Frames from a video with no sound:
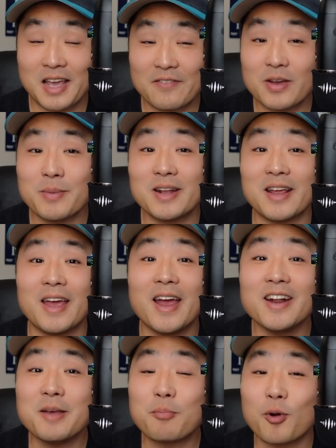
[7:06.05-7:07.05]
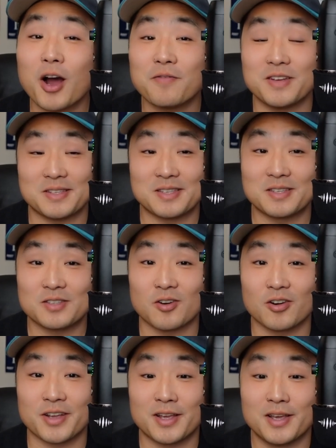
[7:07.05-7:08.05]
Have I made any profit since
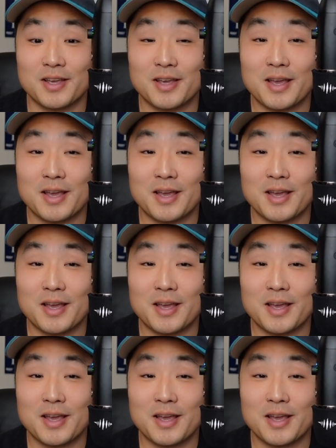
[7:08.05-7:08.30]
starting?